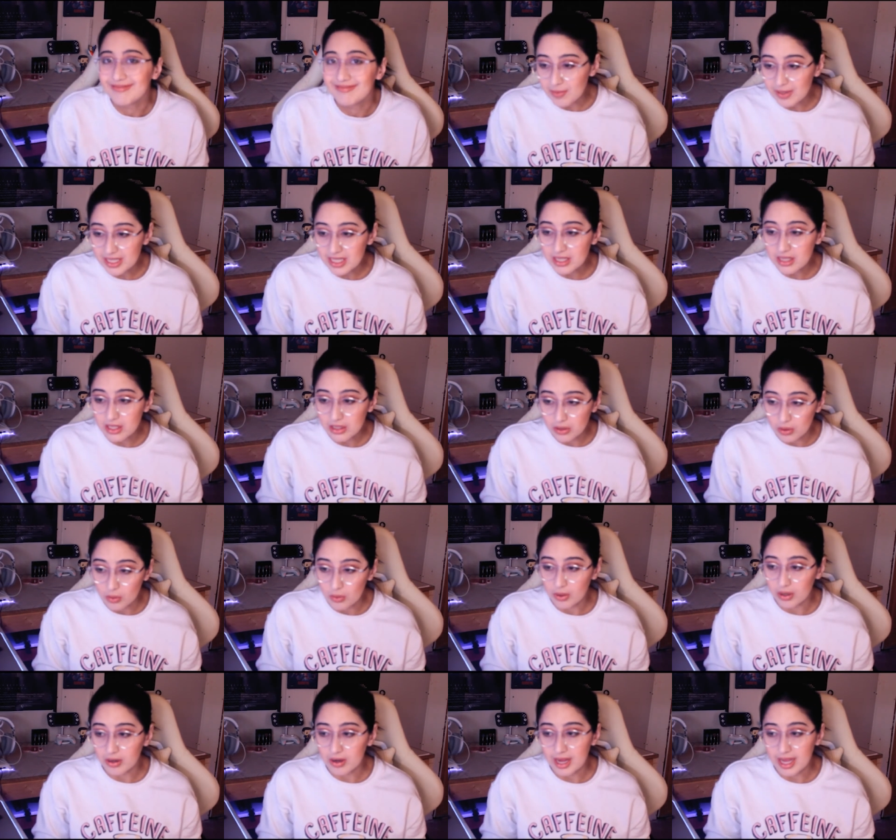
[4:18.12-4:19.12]
Respected the
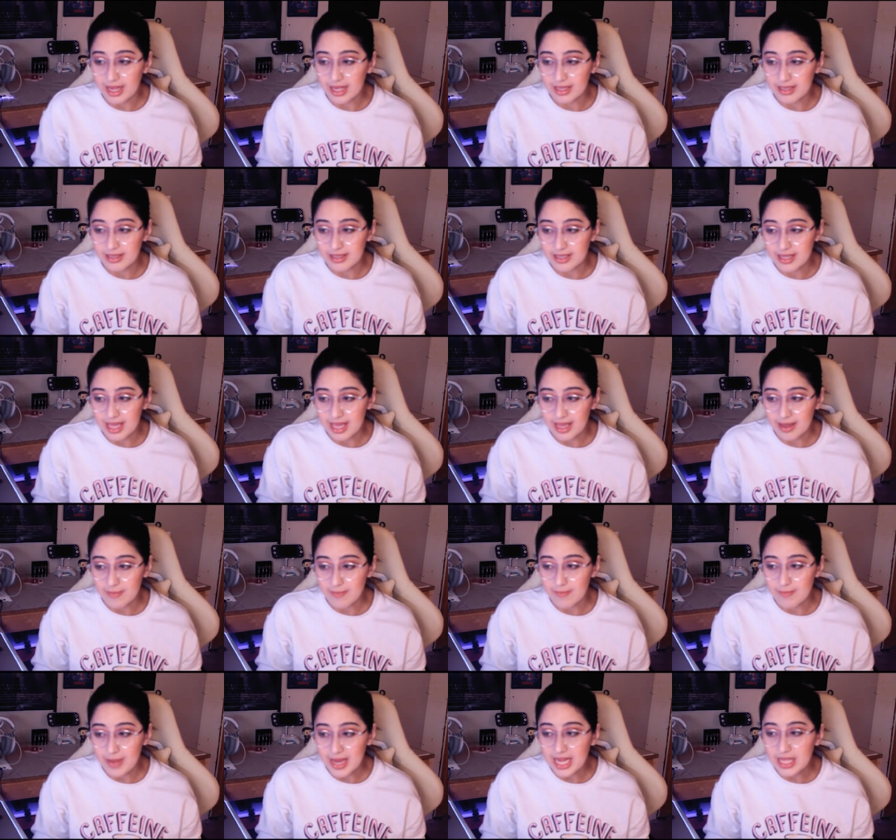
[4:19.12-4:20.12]
lore, and they
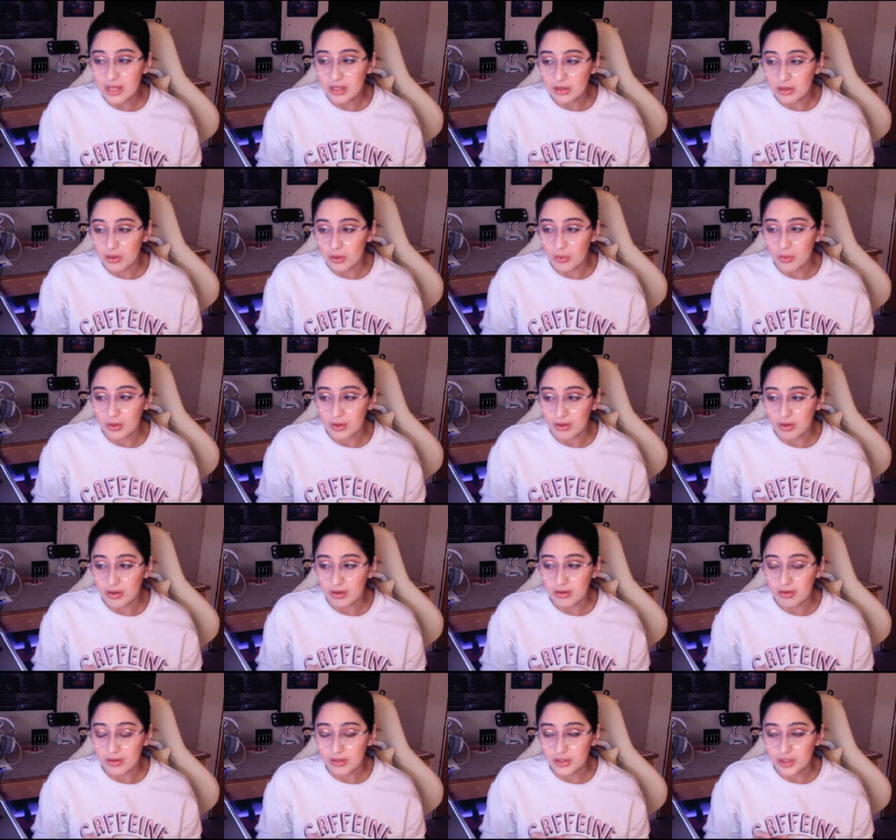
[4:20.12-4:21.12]
made the
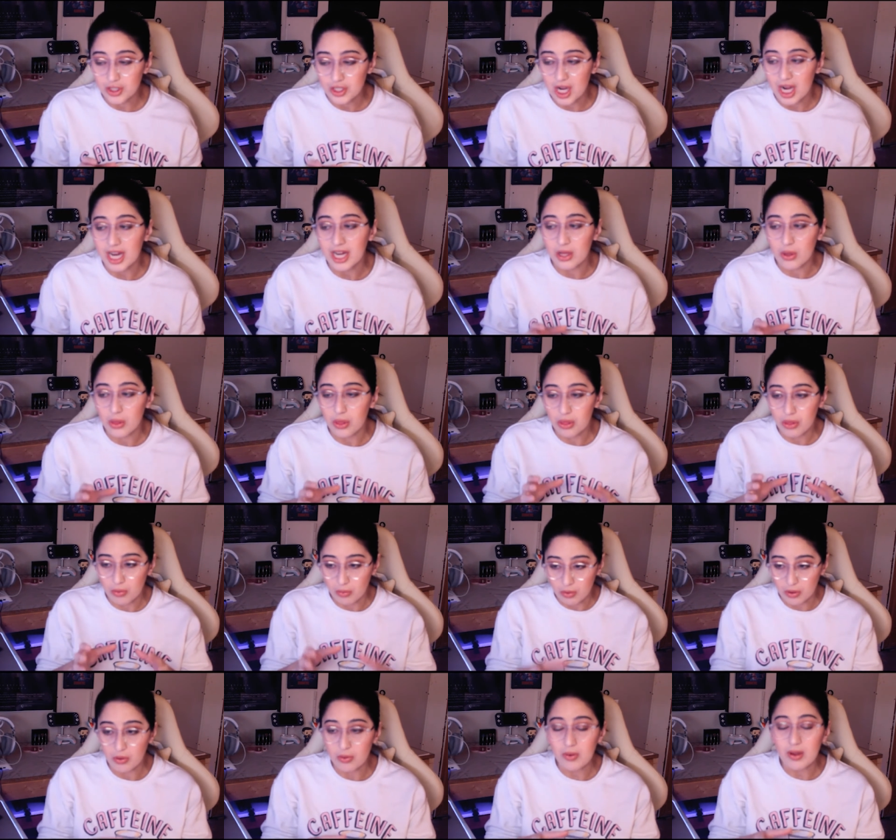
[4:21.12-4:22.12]
lore shine
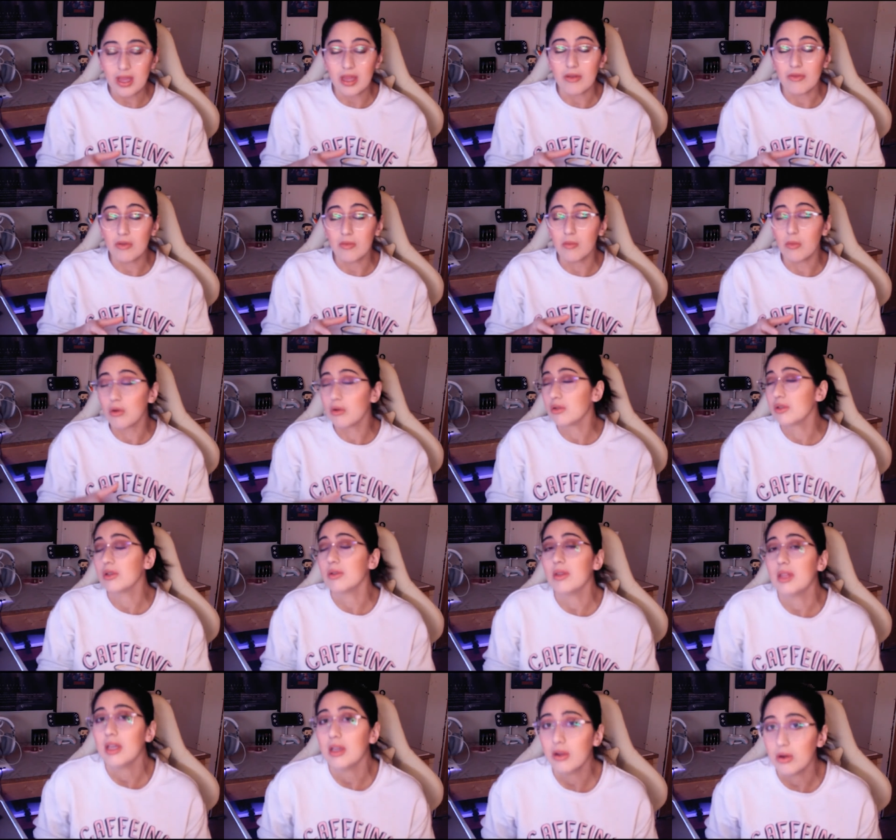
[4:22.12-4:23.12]
through even more
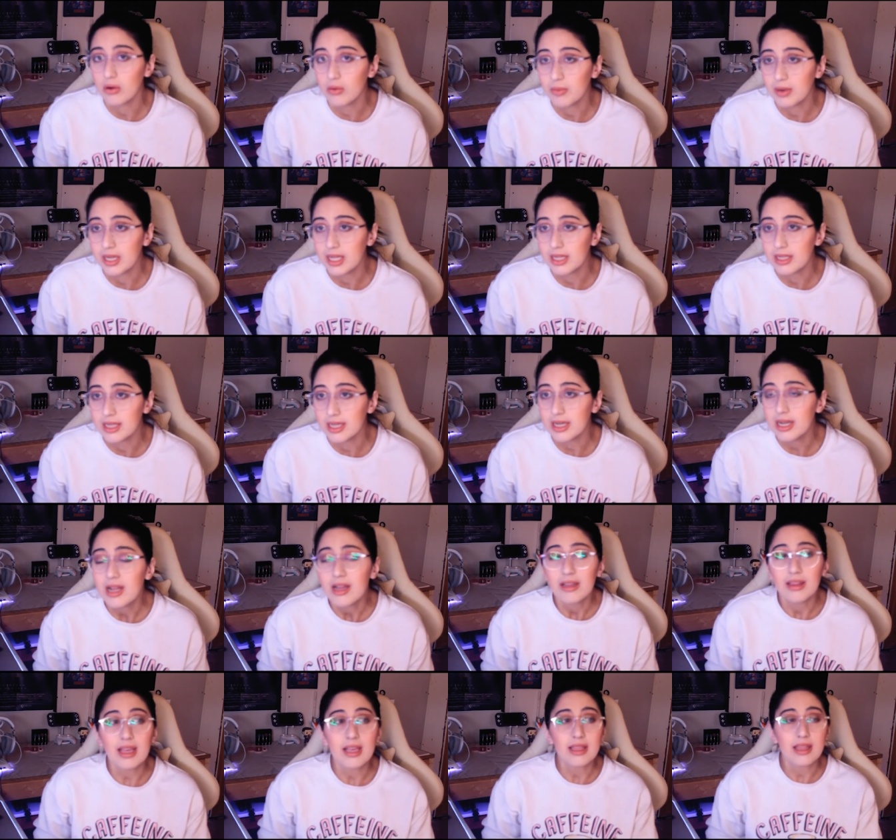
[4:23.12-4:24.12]
so than it already did.
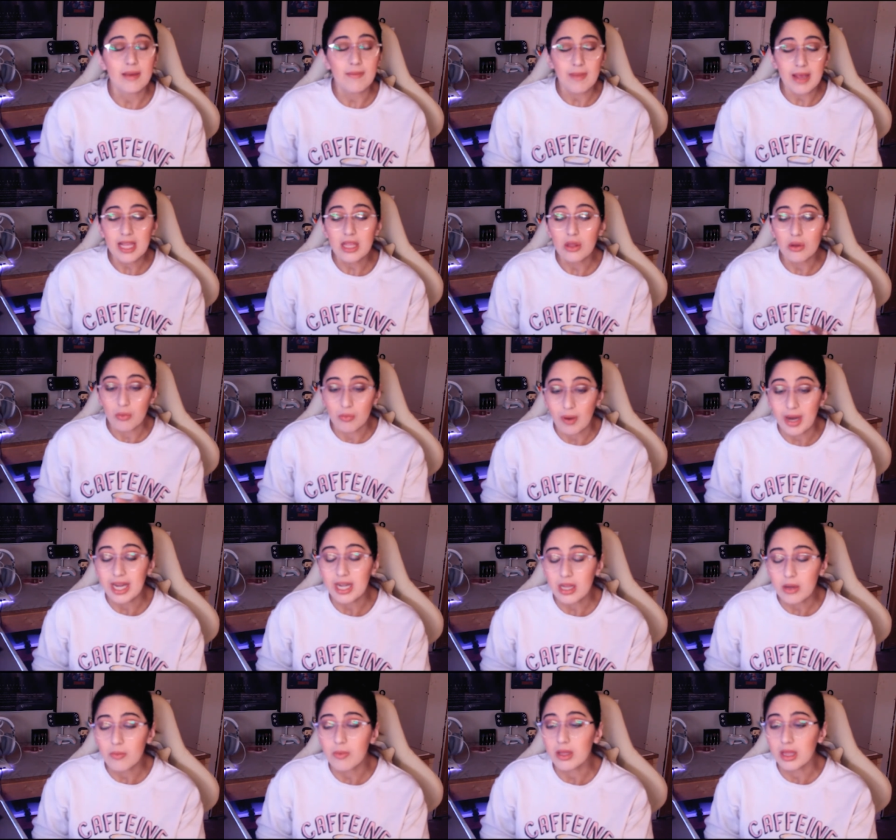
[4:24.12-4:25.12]
Like, they made the
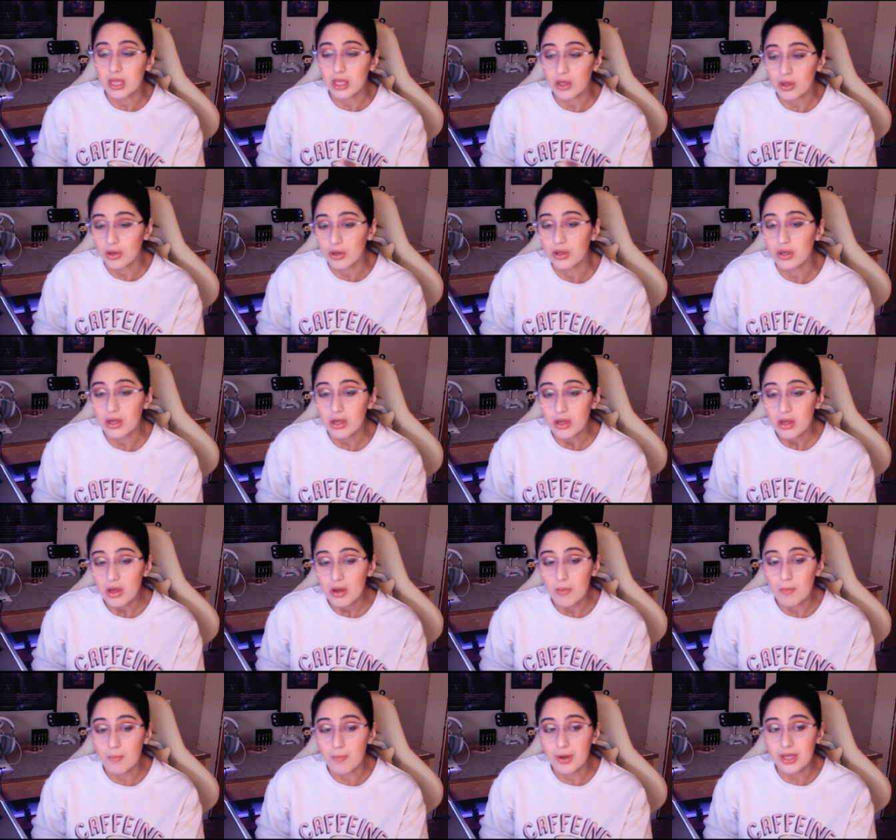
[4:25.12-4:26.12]
writing really good,
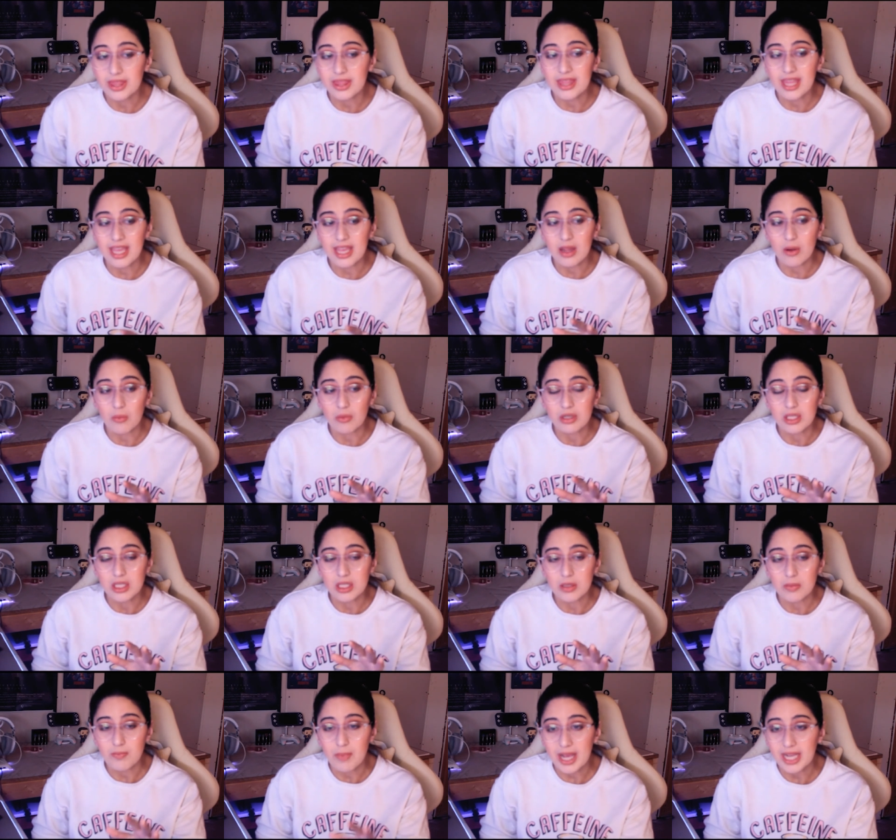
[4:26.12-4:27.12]
but they
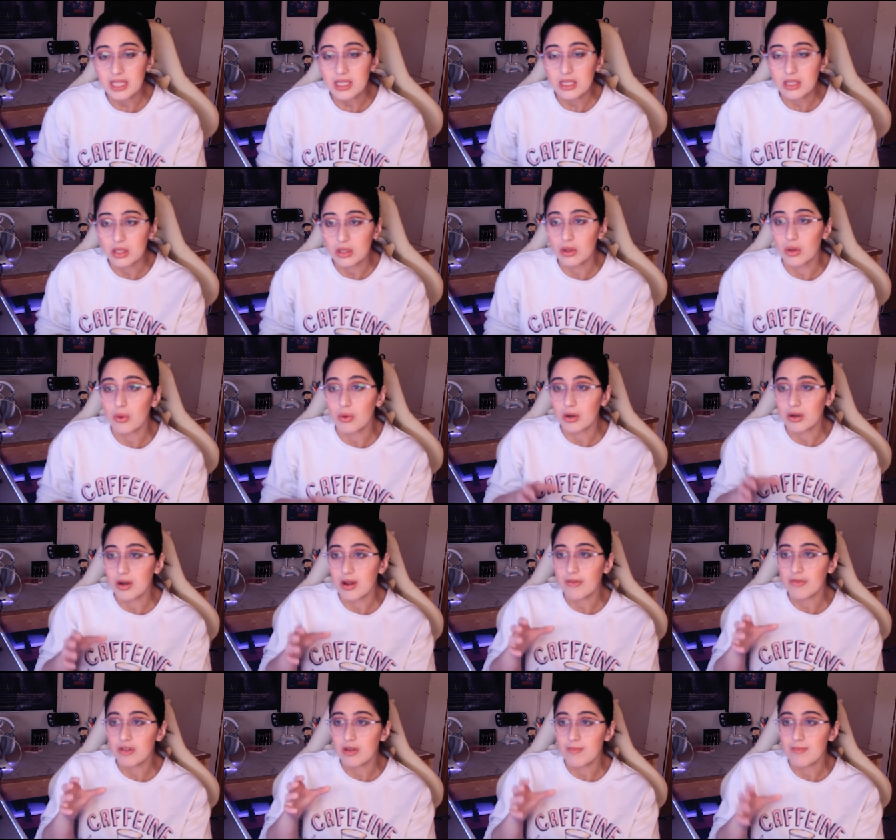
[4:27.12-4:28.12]
respected the lore
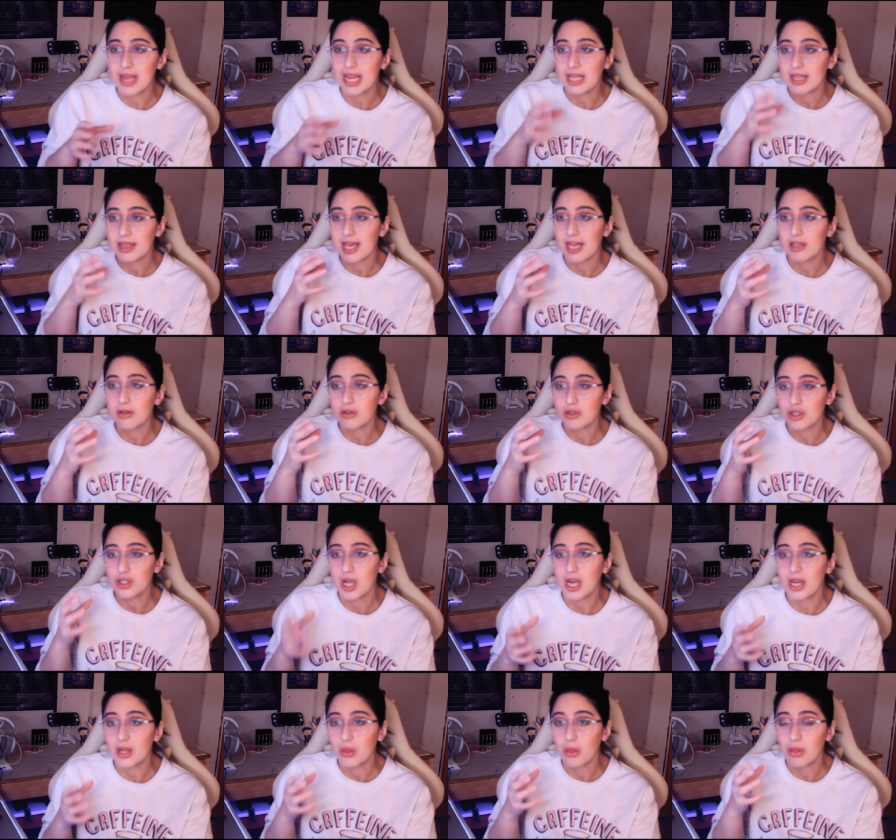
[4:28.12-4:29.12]
enough to make that
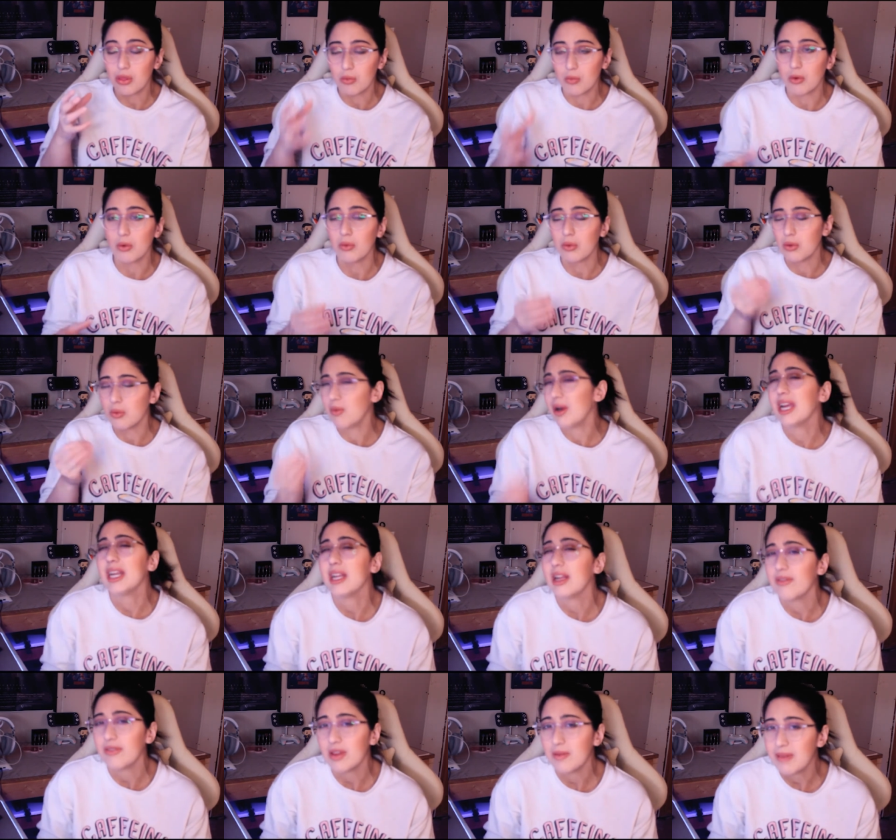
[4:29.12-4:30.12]
shine through the
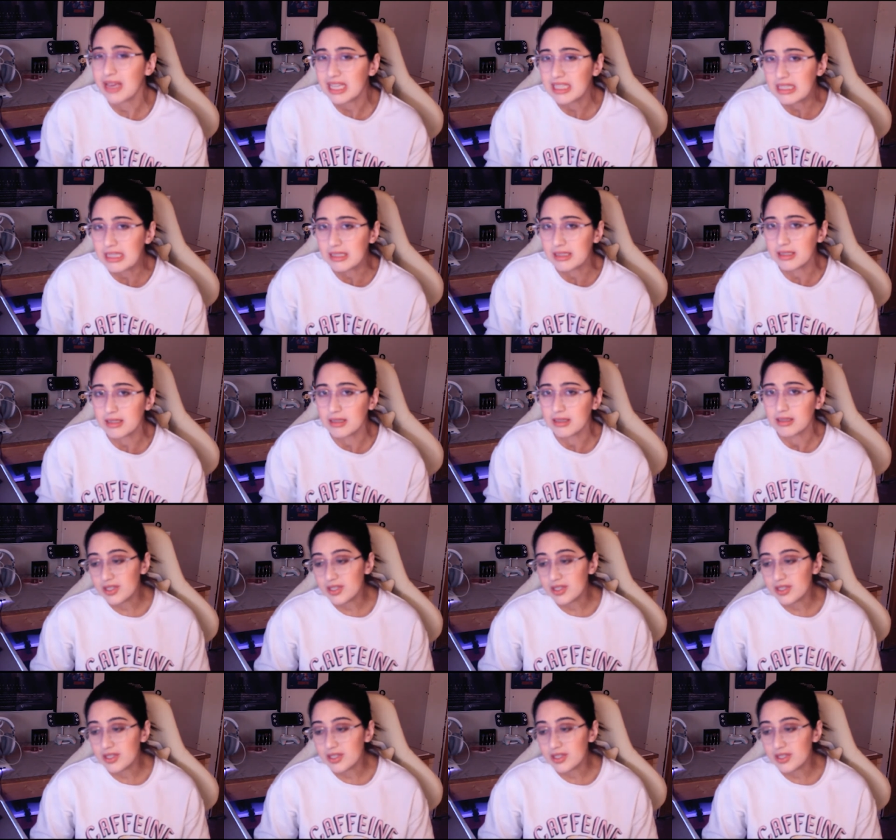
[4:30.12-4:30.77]
writing, if that makes sense.